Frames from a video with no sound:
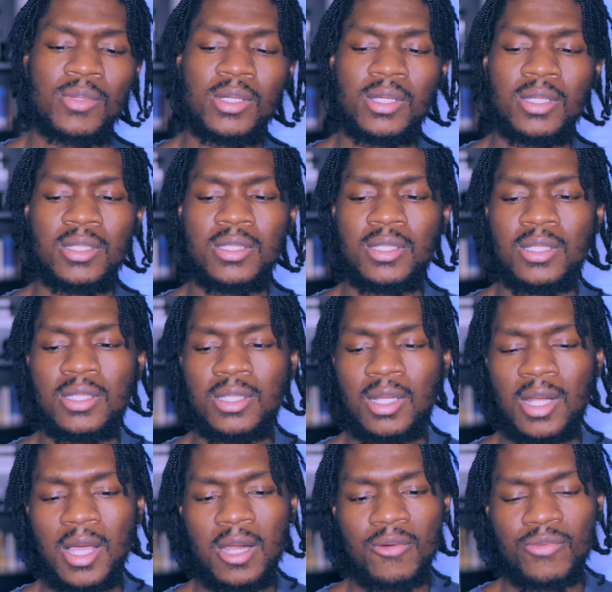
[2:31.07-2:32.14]
because it's a
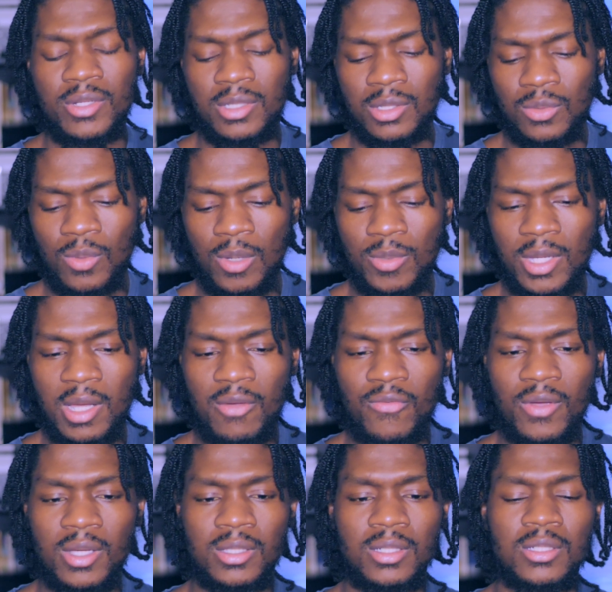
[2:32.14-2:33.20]
lot of reasons why we got
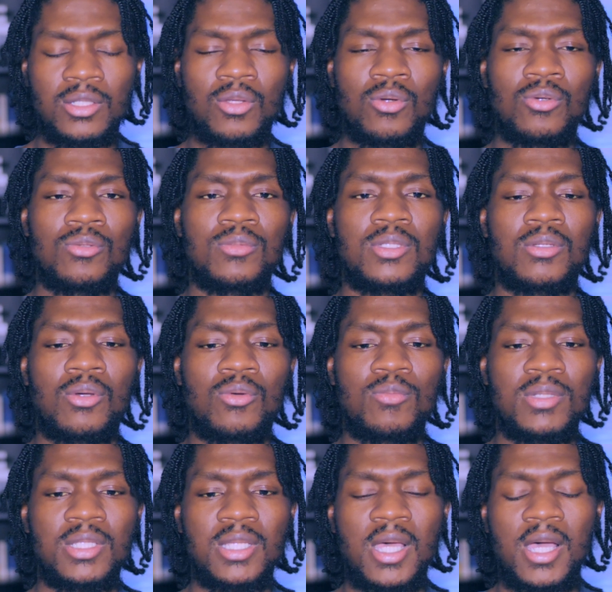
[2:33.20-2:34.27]
fatherless homes. So
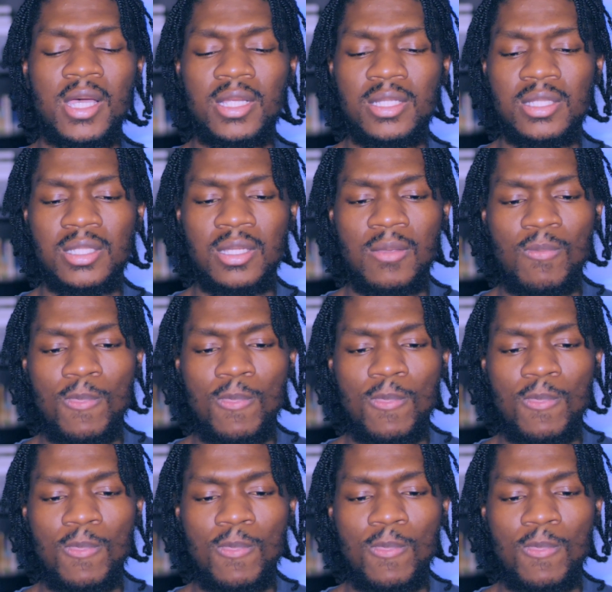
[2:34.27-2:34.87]
besides